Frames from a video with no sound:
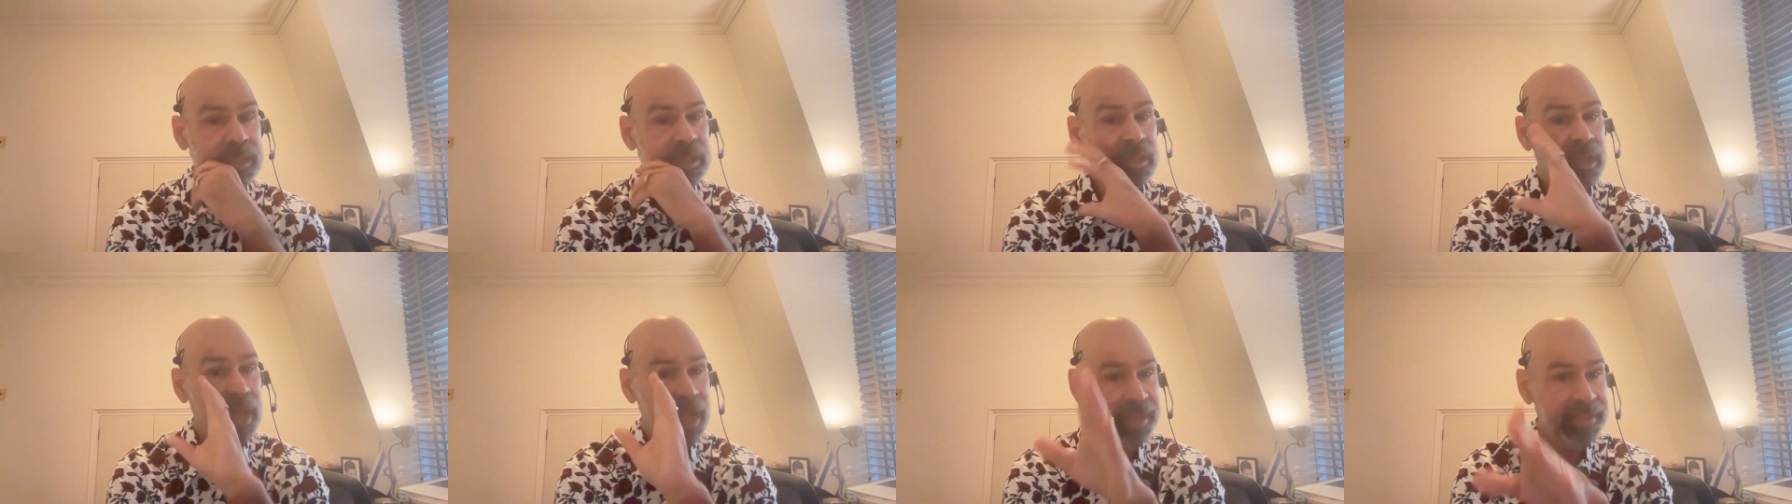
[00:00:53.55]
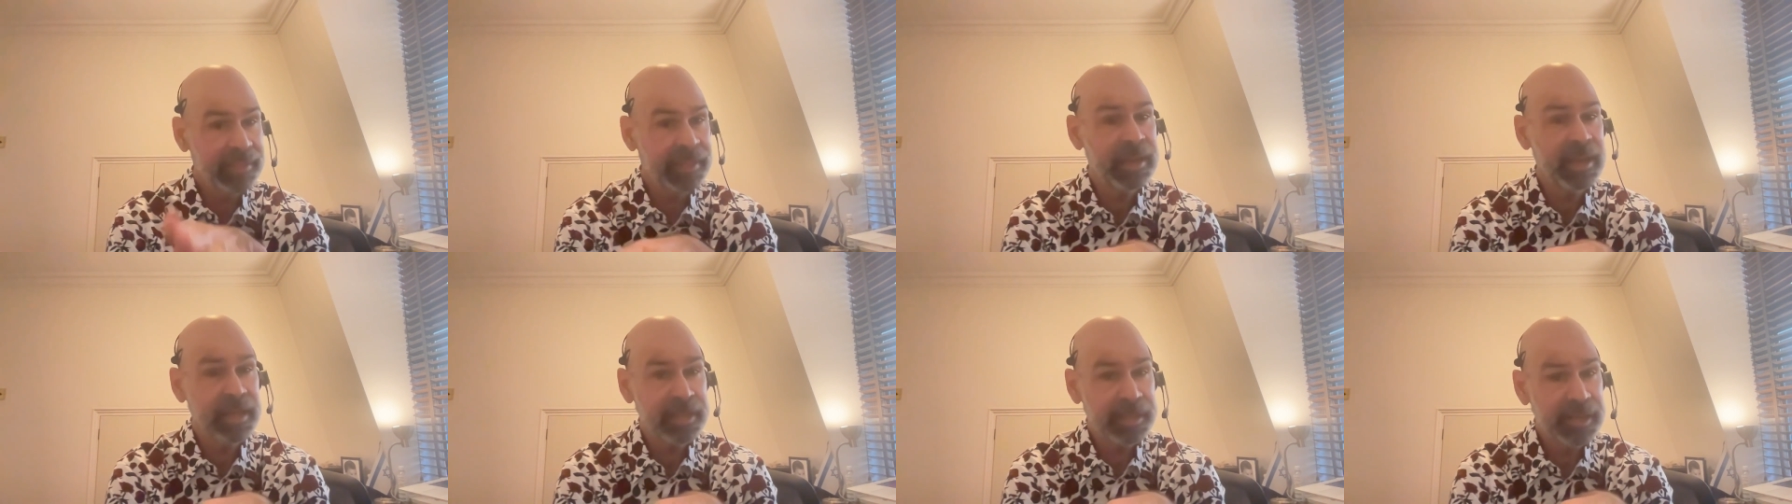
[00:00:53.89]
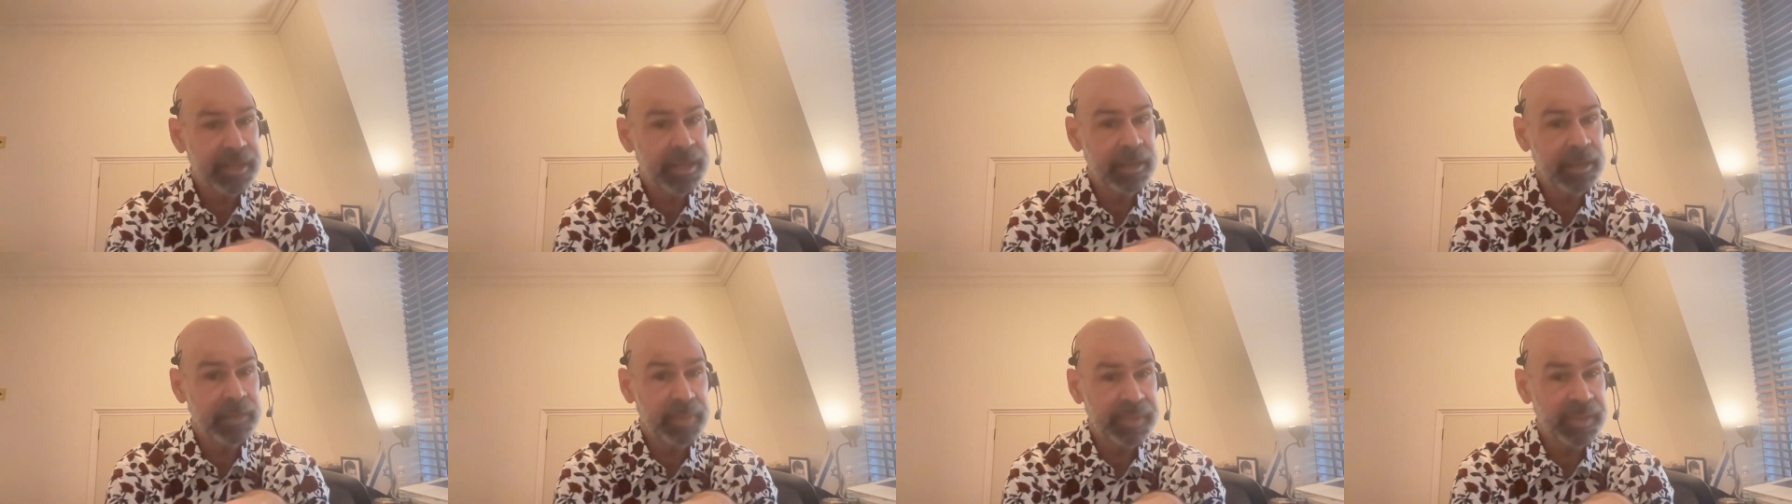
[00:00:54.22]
lot that
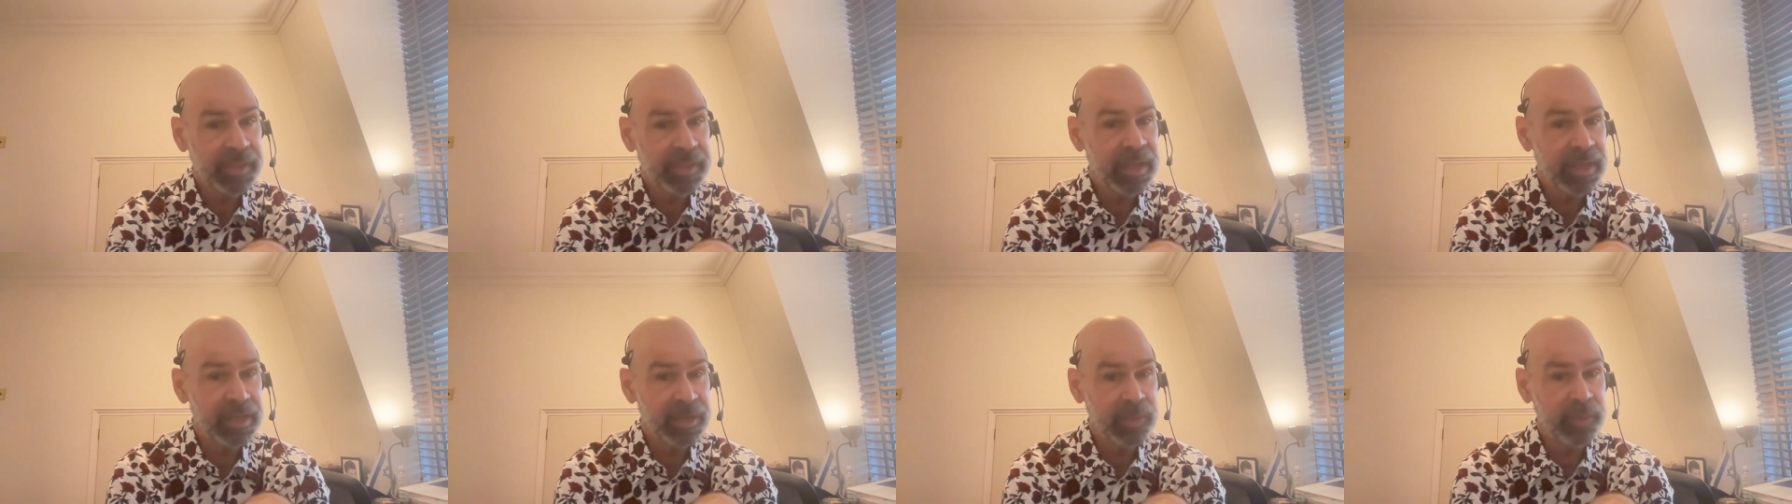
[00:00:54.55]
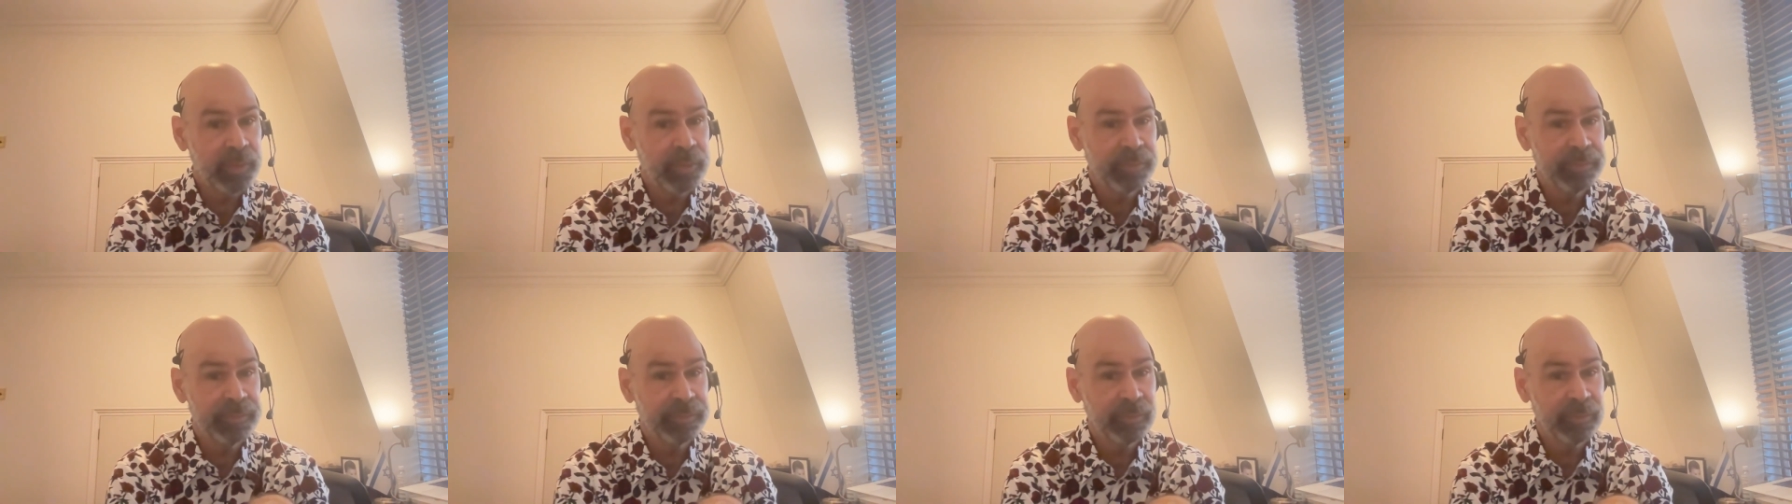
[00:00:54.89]
ended up on the cutting room